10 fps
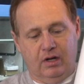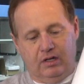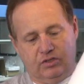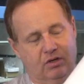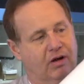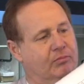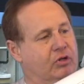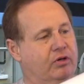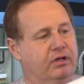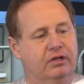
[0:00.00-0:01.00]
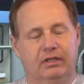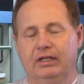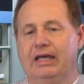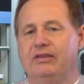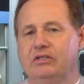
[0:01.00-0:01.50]
So I'm going to
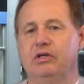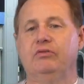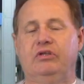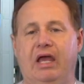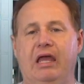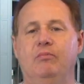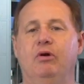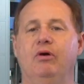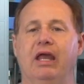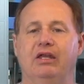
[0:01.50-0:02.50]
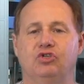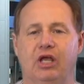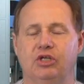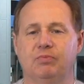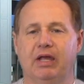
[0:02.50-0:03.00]
lay this on the table and
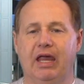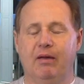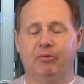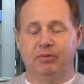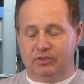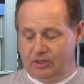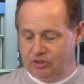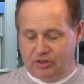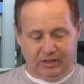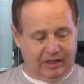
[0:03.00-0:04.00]
change my camera position,